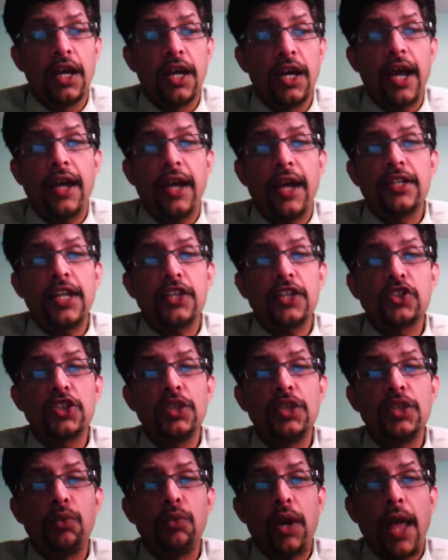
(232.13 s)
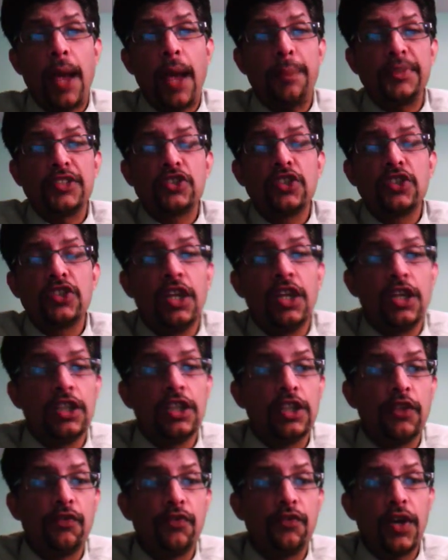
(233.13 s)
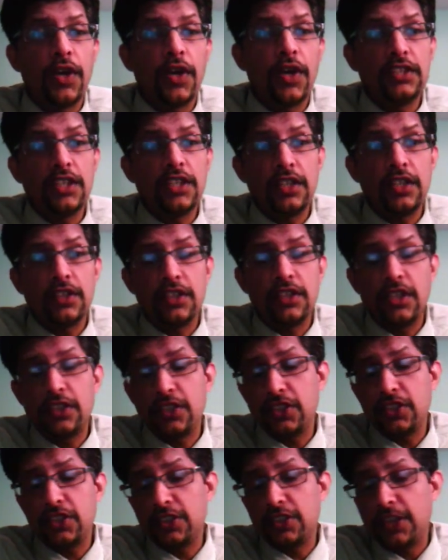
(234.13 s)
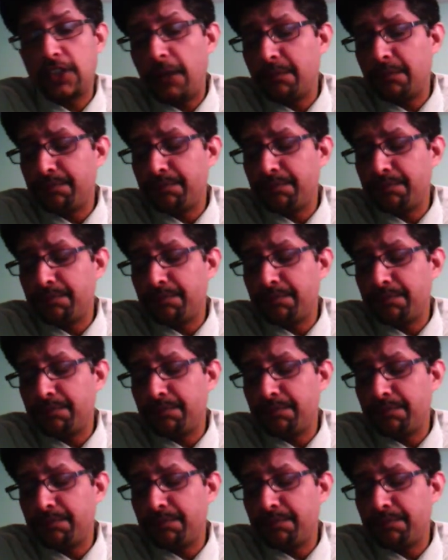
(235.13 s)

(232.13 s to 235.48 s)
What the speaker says: and let's see what happens. This is the